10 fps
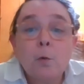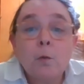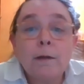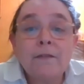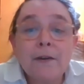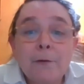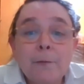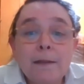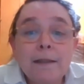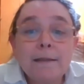would
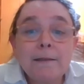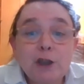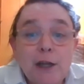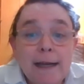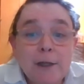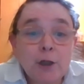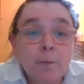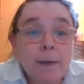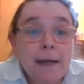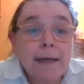invariably change
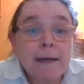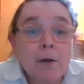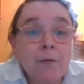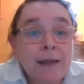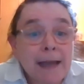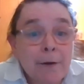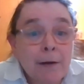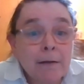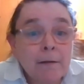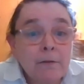depending on the
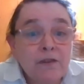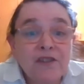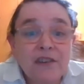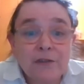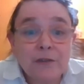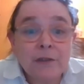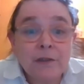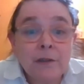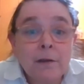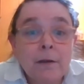area, the season,